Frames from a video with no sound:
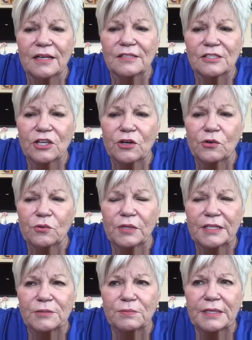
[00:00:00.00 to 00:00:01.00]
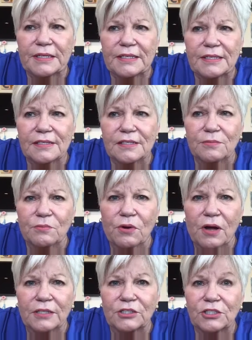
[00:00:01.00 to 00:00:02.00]
So let's plan to get some
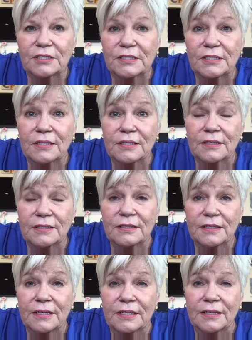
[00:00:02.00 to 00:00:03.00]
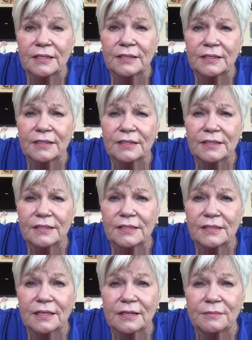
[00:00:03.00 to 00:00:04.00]
projects done and get
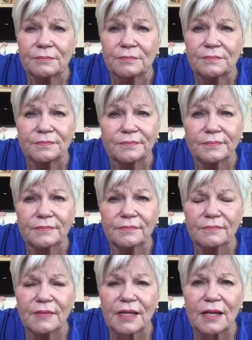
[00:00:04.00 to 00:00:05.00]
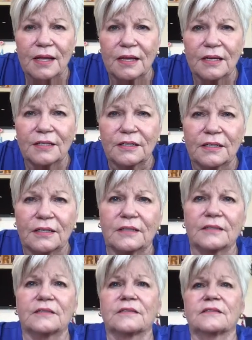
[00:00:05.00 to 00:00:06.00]
some
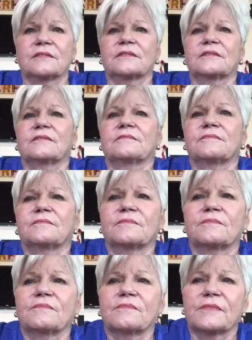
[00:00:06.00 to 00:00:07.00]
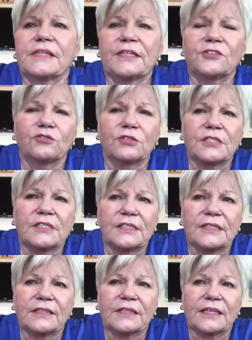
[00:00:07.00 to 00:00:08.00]
uh,
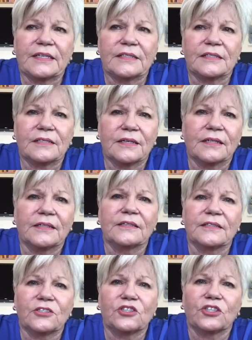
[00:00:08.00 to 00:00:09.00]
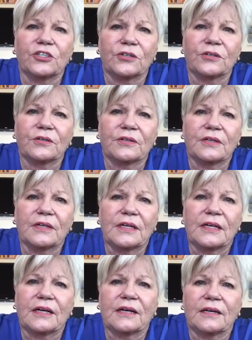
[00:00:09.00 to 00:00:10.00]
interesting things done this year.
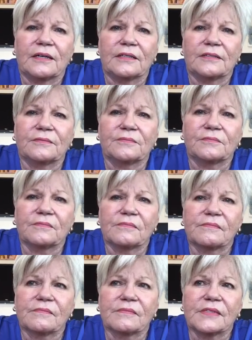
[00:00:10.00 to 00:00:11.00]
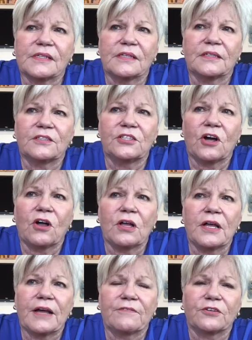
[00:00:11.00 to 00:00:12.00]
Uh, y'all
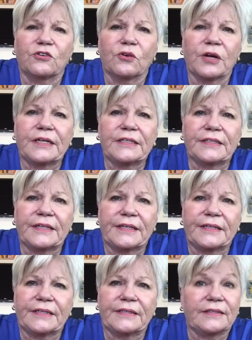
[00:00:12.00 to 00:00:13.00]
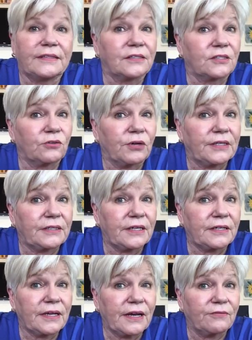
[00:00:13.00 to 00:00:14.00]
have a great day. It's a great
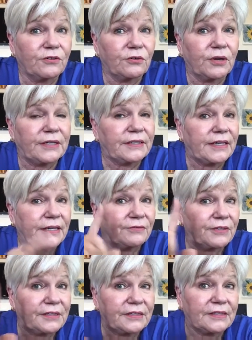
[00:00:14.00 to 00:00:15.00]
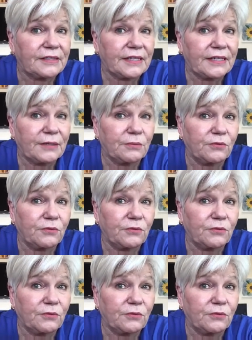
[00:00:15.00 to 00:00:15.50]
day to have a great day if I didn't say it